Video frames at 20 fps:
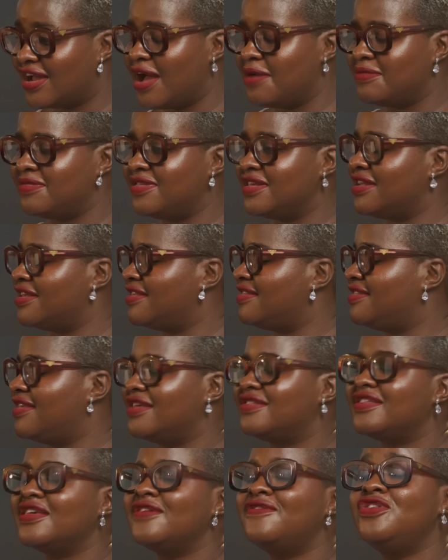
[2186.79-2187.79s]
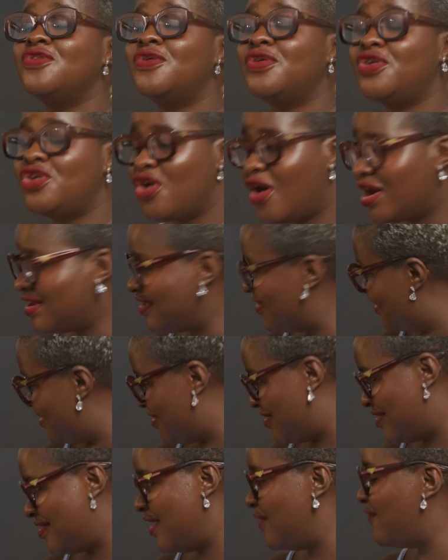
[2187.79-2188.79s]
comes in and says, if mm-hmm. you're not,
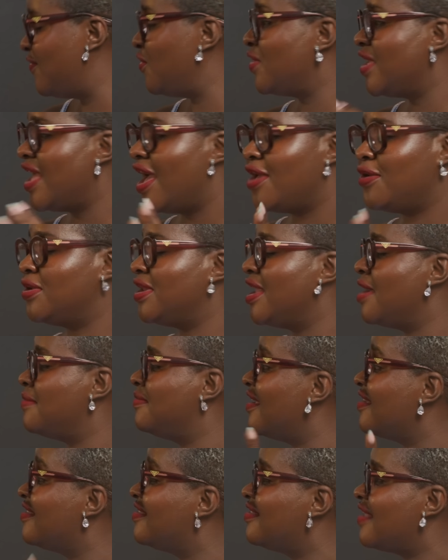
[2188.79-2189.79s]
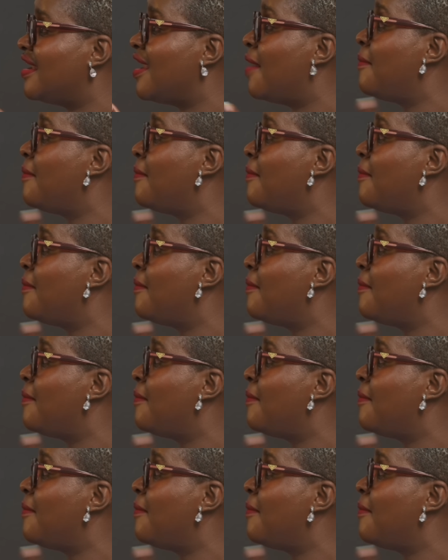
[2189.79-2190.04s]
if you hear your name, just stand